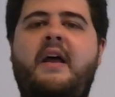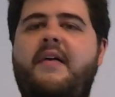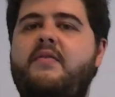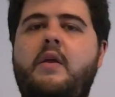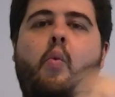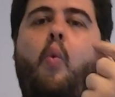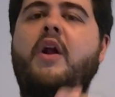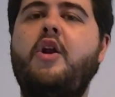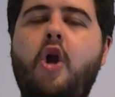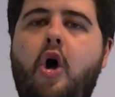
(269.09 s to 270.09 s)
and then
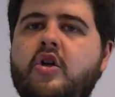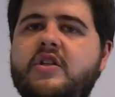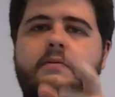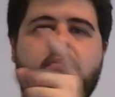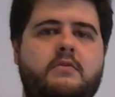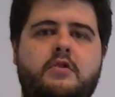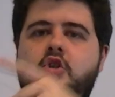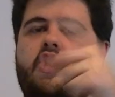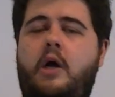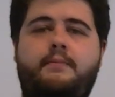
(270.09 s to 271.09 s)
one knot
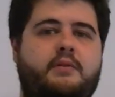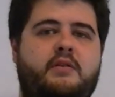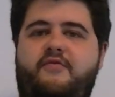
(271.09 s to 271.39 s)
jumps